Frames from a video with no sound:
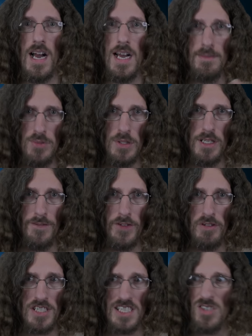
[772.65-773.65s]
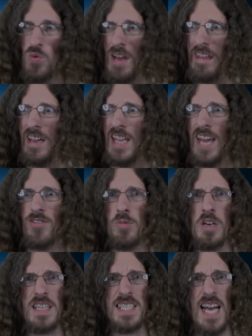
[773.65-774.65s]
I'm more confused as to why the hell
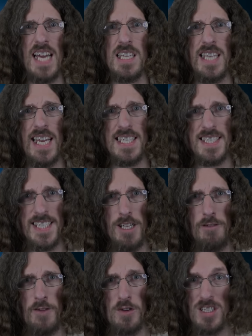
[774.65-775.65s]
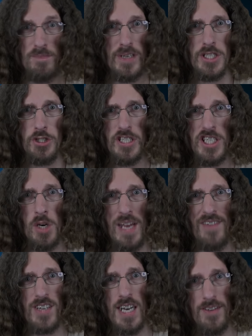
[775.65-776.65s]
everyone on this island has cell phones. I'm pretty sure you don't
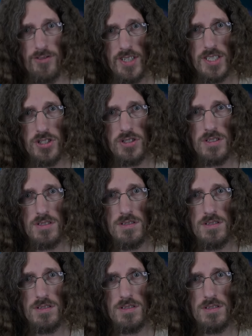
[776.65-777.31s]
have coverage.